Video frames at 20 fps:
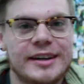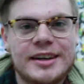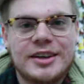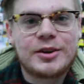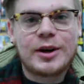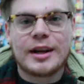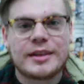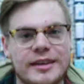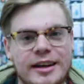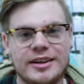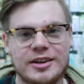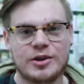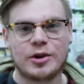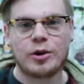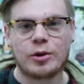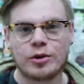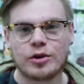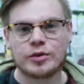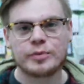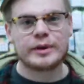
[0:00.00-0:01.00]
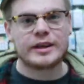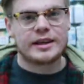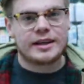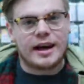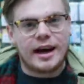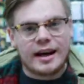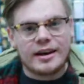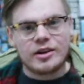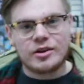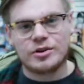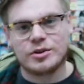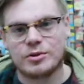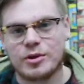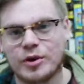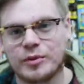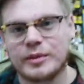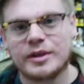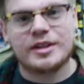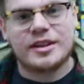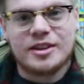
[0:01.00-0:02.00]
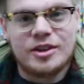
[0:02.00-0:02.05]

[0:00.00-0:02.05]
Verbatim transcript: you're acting like you don't owe me. I know you owe me,